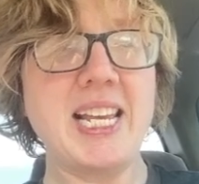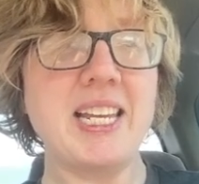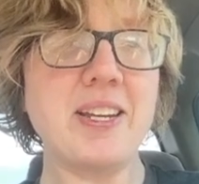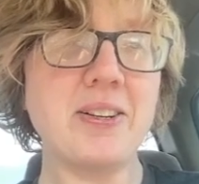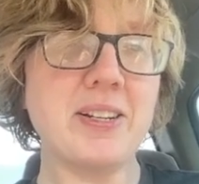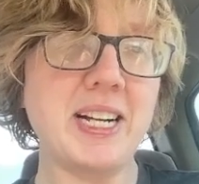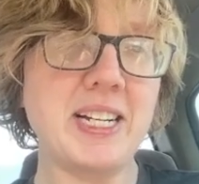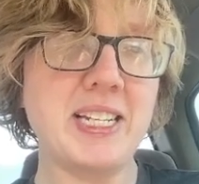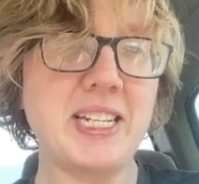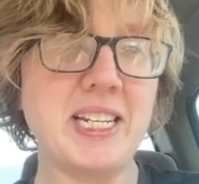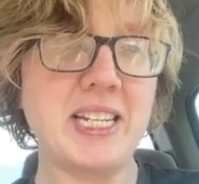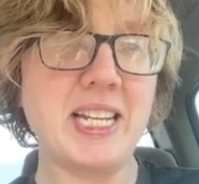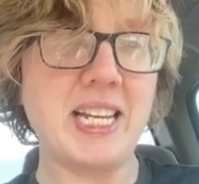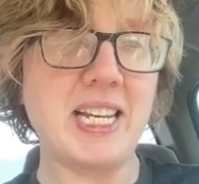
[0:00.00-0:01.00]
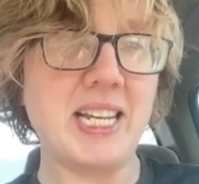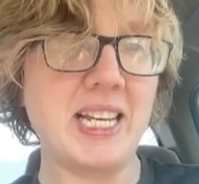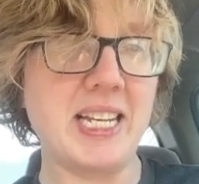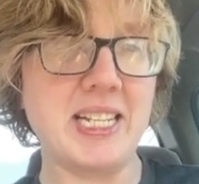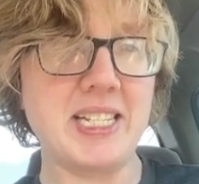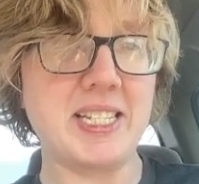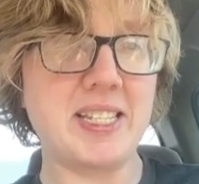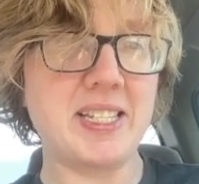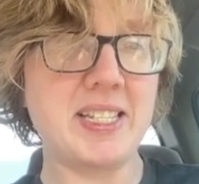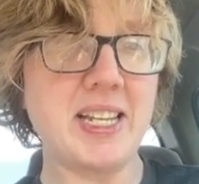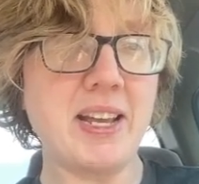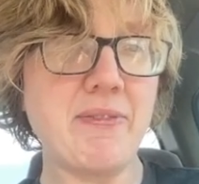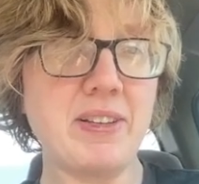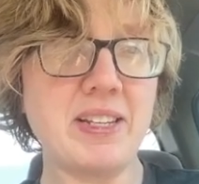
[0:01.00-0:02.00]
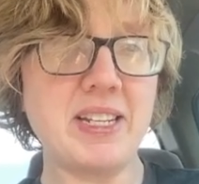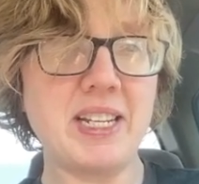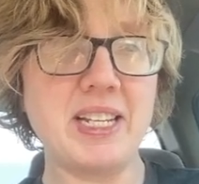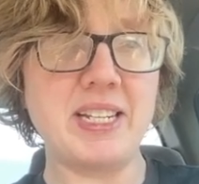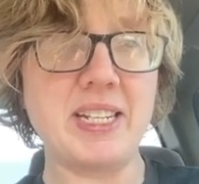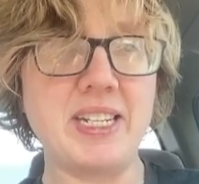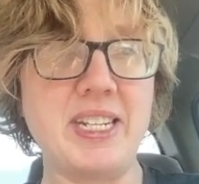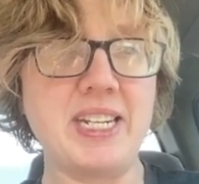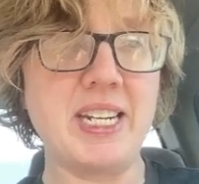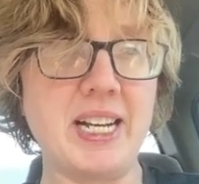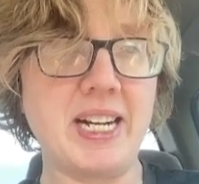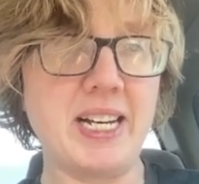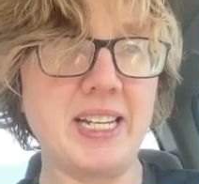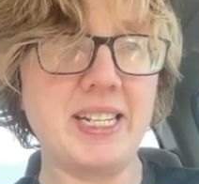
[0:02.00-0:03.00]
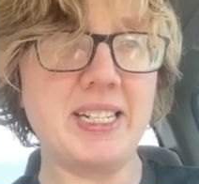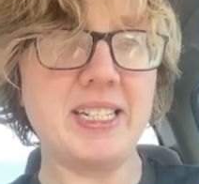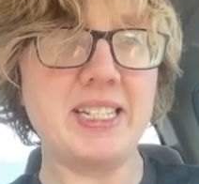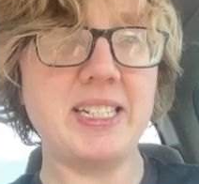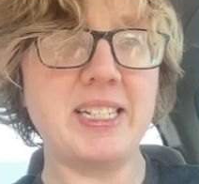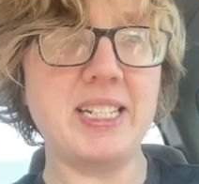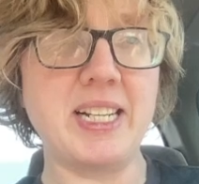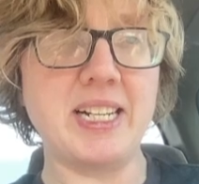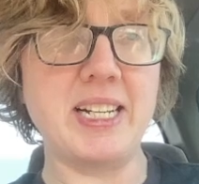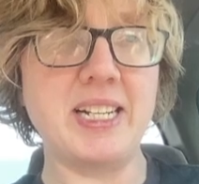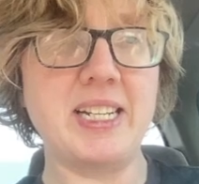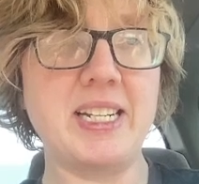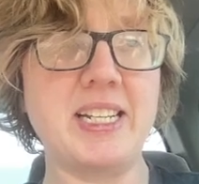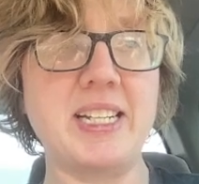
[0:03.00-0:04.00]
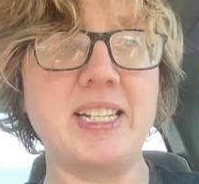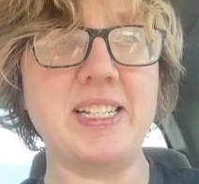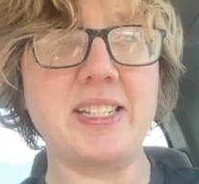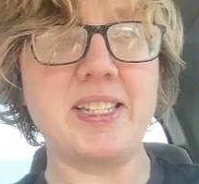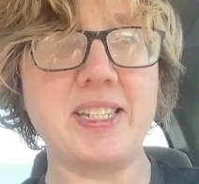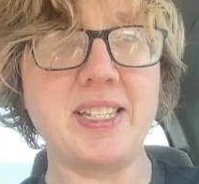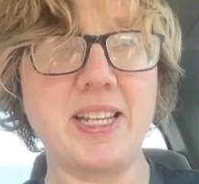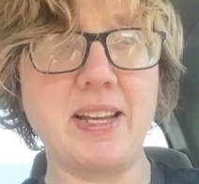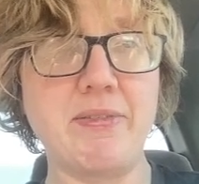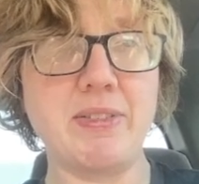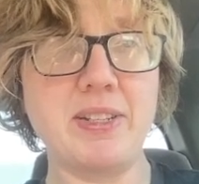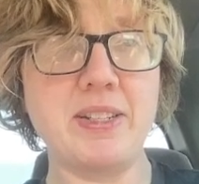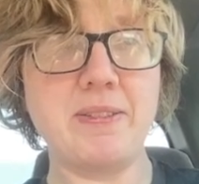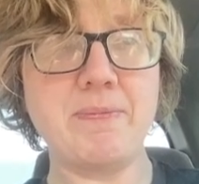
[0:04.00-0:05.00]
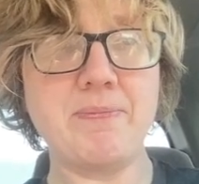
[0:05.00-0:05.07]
Here I need a 7 and a 9, 9 and 7.